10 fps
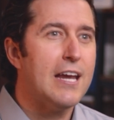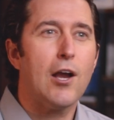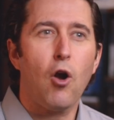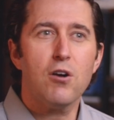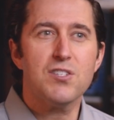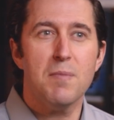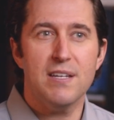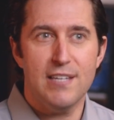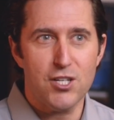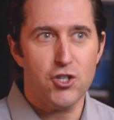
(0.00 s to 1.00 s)
Here are some
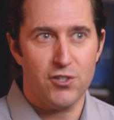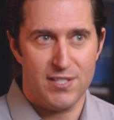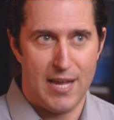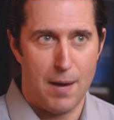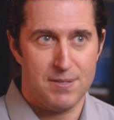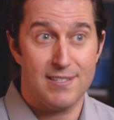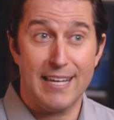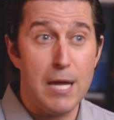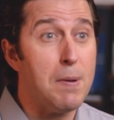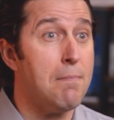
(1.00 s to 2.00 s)
additional steps to
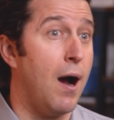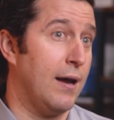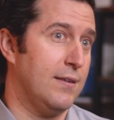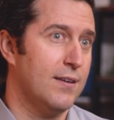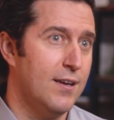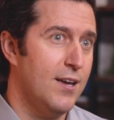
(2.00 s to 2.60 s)
keep in mind.